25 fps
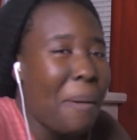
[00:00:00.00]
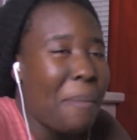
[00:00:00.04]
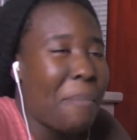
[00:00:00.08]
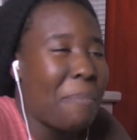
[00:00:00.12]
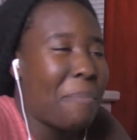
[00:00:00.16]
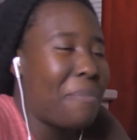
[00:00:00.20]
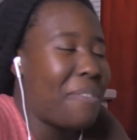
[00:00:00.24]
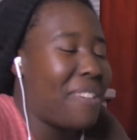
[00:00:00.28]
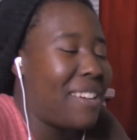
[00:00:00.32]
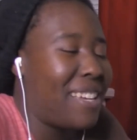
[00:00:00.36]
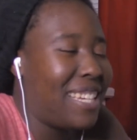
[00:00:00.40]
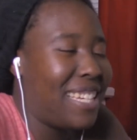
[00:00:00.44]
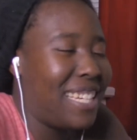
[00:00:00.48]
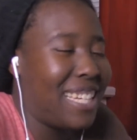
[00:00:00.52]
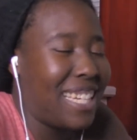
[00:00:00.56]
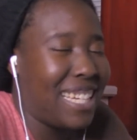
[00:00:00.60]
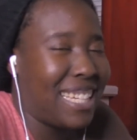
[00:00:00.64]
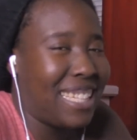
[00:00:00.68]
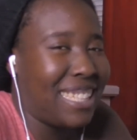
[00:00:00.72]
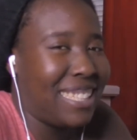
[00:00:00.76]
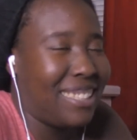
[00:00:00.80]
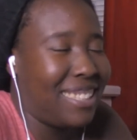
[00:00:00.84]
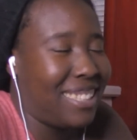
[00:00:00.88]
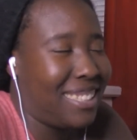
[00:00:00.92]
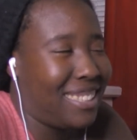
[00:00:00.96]
But
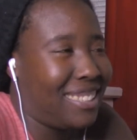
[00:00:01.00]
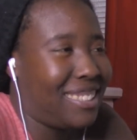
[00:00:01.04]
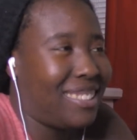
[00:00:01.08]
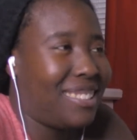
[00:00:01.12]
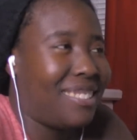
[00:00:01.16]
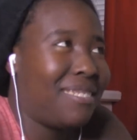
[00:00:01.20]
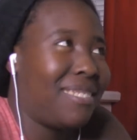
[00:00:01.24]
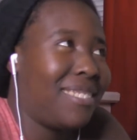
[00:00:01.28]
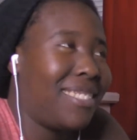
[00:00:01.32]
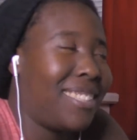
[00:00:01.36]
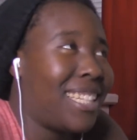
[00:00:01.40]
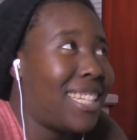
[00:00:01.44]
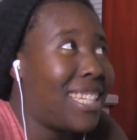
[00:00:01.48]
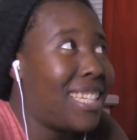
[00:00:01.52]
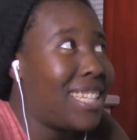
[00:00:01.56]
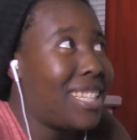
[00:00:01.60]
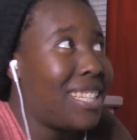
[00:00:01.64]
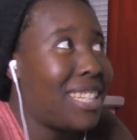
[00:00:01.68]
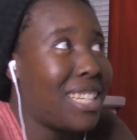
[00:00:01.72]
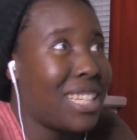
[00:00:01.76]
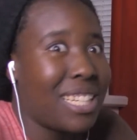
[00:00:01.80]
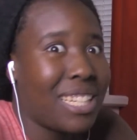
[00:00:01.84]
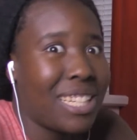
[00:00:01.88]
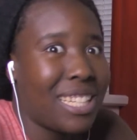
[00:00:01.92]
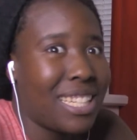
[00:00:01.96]
yeah, does he
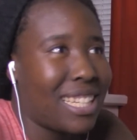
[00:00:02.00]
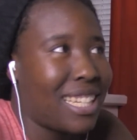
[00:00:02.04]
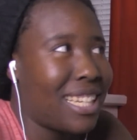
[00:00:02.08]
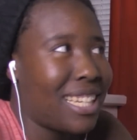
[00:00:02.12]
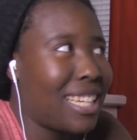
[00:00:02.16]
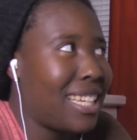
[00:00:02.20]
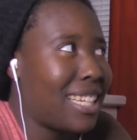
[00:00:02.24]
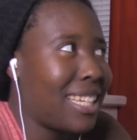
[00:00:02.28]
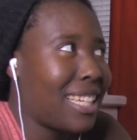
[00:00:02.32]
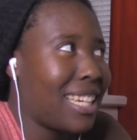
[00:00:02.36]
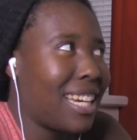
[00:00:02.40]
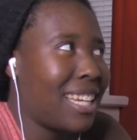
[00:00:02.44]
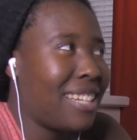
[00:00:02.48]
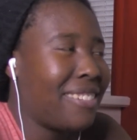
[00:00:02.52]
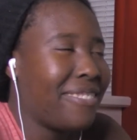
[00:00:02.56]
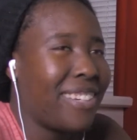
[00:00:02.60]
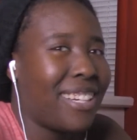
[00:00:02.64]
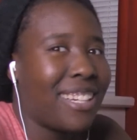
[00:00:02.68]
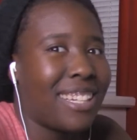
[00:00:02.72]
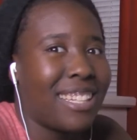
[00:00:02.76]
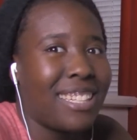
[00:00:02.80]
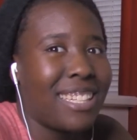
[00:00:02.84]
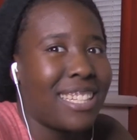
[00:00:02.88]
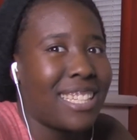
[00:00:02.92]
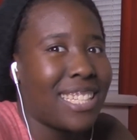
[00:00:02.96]
look kind of
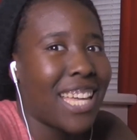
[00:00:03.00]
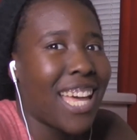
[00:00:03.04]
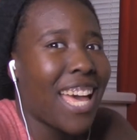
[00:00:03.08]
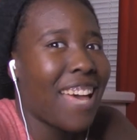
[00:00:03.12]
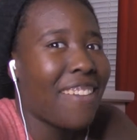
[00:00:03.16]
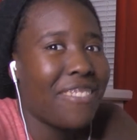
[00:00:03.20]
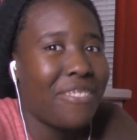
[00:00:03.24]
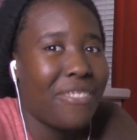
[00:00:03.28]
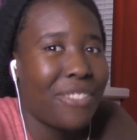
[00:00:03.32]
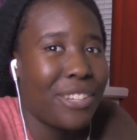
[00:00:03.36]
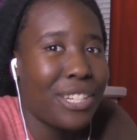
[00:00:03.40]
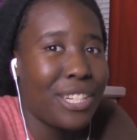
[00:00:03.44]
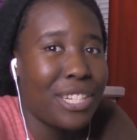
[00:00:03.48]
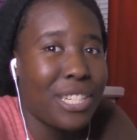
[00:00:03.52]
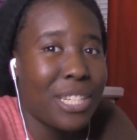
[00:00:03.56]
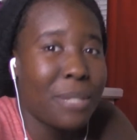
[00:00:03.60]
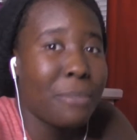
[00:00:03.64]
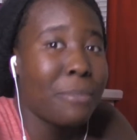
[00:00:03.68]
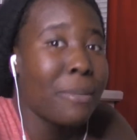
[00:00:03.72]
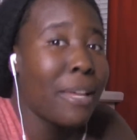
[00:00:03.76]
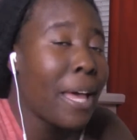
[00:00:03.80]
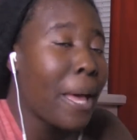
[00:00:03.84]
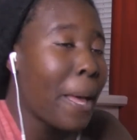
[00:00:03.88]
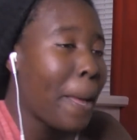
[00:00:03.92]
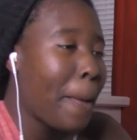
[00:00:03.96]
ugly because I haven't finished
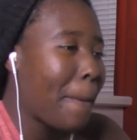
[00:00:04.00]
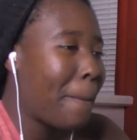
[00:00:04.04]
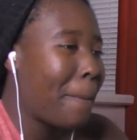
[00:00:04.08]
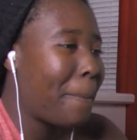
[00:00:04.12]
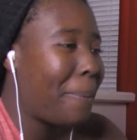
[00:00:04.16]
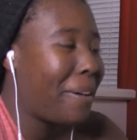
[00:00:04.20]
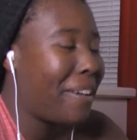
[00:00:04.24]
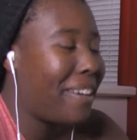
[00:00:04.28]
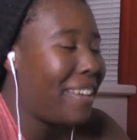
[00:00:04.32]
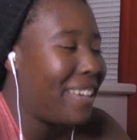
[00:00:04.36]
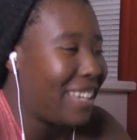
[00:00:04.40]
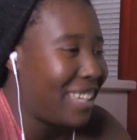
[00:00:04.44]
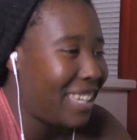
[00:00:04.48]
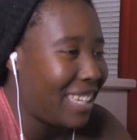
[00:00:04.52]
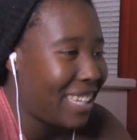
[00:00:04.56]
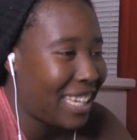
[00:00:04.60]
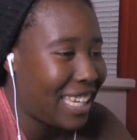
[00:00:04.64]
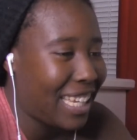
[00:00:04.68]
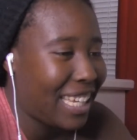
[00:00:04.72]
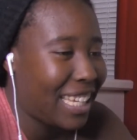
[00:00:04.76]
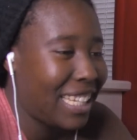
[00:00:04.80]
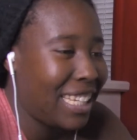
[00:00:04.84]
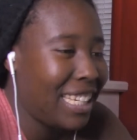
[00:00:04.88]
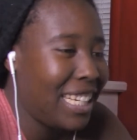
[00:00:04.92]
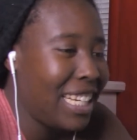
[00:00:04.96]
him? But
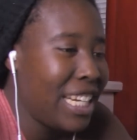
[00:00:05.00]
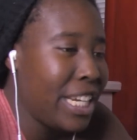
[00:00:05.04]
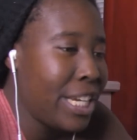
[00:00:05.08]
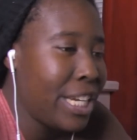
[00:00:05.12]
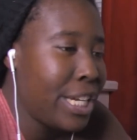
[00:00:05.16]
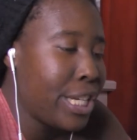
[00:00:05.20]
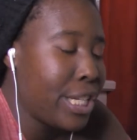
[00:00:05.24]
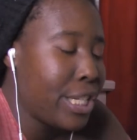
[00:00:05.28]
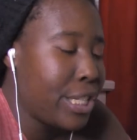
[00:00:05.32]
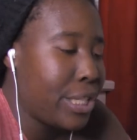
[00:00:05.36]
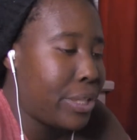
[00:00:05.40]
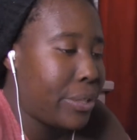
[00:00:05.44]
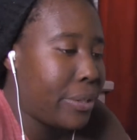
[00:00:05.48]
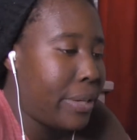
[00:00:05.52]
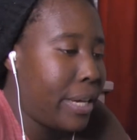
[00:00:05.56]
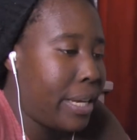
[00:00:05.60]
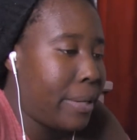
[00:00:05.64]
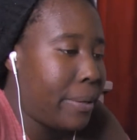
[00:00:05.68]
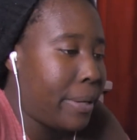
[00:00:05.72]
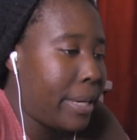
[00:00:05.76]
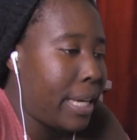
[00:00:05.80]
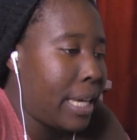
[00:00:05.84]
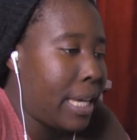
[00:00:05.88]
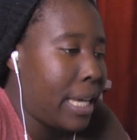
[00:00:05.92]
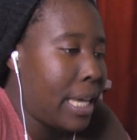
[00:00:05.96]
yeah, so
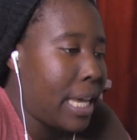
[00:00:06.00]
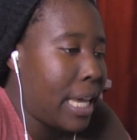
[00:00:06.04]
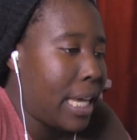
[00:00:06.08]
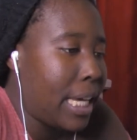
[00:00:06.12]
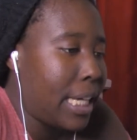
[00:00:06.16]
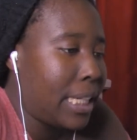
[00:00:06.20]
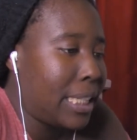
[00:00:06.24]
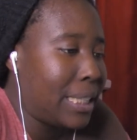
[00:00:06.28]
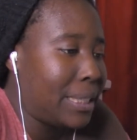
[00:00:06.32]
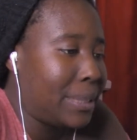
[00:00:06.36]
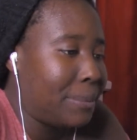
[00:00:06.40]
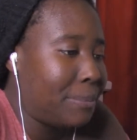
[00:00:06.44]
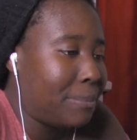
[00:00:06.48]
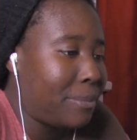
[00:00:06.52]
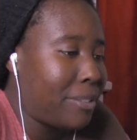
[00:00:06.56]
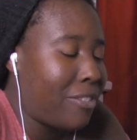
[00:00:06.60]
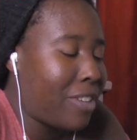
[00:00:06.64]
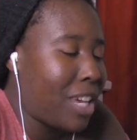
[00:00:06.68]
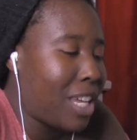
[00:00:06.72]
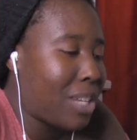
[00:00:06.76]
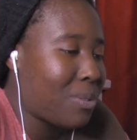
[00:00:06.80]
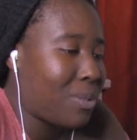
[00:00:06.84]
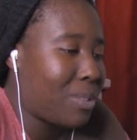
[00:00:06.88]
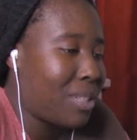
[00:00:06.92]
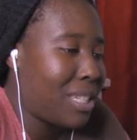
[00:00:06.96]
anyway, if you
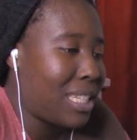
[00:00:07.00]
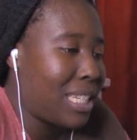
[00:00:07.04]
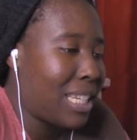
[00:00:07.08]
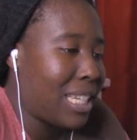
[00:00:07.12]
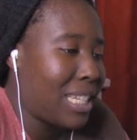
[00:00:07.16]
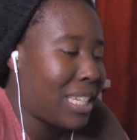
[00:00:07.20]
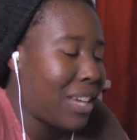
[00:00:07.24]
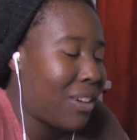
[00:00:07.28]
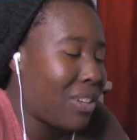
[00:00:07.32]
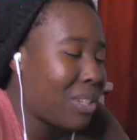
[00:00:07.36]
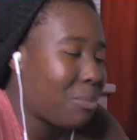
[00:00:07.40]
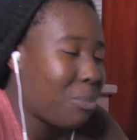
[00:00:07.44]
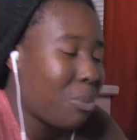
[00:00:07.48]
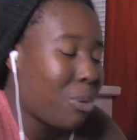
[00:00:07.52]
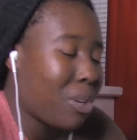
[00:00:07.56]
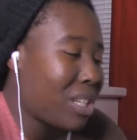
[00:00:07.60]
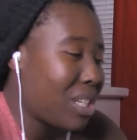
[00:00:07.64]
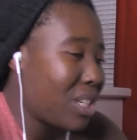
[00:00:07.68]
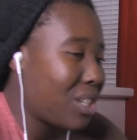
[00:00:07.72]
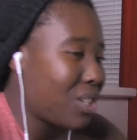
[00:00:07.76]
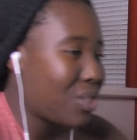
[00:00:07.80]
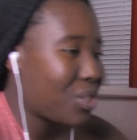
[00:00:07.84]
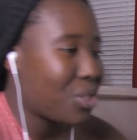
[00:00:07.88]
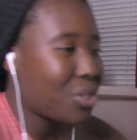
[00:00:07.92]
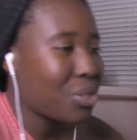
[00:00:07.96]
guys were listening, I was
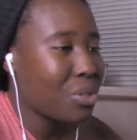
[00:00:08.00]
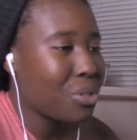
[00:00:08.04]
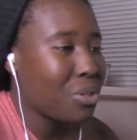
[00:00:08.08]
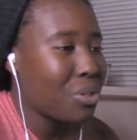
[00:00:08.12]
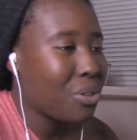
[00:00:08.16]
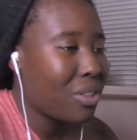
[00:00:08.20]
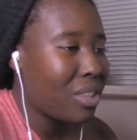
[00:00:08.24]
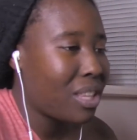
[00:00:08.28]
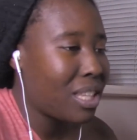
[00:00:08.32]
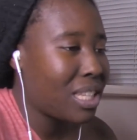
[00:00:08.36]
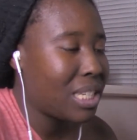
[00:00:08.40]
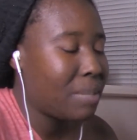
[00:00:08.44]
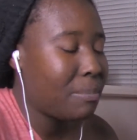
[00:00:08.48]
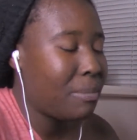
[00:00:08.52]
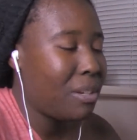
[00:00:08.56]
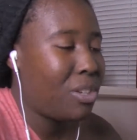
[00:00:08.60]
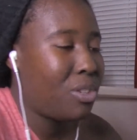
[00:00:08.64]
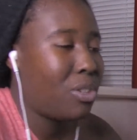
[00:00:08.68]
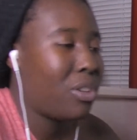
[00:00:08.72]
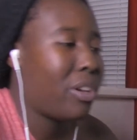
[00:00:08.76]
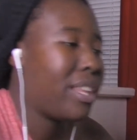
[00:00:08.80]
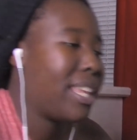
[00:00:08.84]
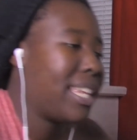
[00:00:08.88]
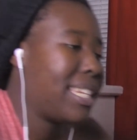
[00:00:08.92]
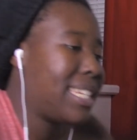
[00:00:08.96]
pointing to the speed
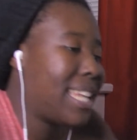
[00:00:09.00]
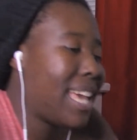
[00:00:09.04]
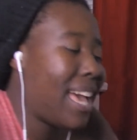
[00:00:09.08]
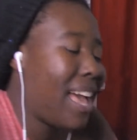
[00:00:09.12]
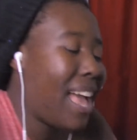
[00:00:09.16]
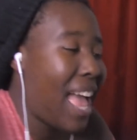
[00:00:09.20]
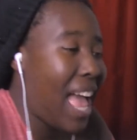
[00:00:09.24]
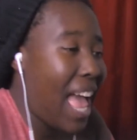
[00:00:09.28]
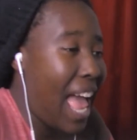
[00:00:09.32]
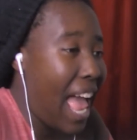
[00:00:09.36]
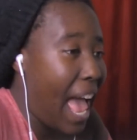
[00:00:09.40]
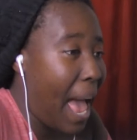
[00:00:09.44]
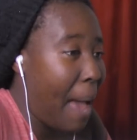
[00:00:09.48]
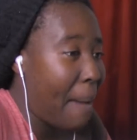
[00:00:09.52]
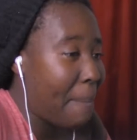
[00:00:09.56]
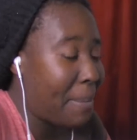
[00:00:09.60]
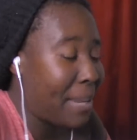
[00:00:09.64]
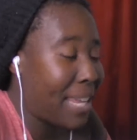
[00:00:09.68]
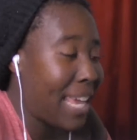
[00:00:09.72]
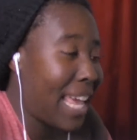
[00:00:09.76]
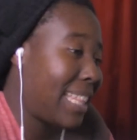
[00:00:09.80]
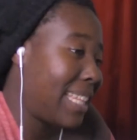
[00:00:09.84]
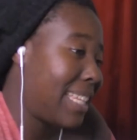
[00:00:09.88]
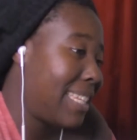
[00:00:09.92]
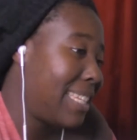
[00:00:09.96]
draw that's happening
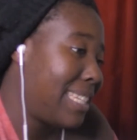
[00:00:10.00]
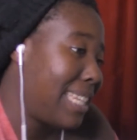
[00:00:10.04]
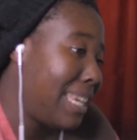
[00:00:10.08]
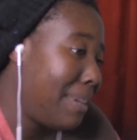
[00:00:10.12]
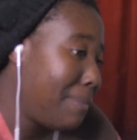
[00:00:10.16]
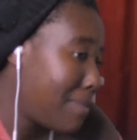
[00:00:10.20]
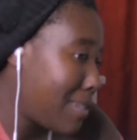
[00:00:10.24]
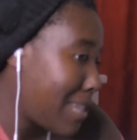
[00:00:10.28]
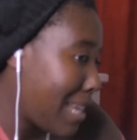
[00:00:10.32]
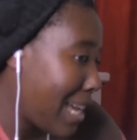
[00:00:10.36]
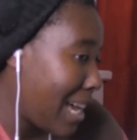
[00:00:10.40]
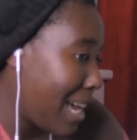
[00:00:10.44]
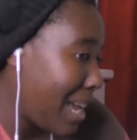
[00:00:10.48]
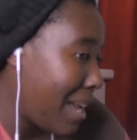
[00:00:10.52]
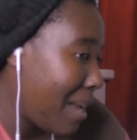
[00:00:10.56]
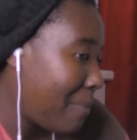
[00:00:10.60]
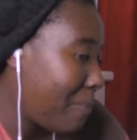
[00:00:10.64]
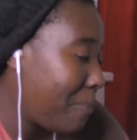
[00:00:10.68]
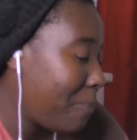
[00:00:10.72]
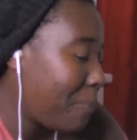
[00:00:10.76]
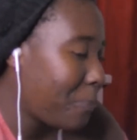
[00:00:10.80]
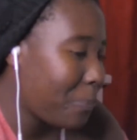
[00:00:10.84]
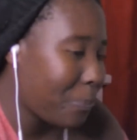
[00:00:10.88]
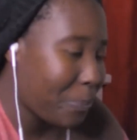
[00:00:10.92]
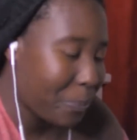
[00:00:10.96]
at the same time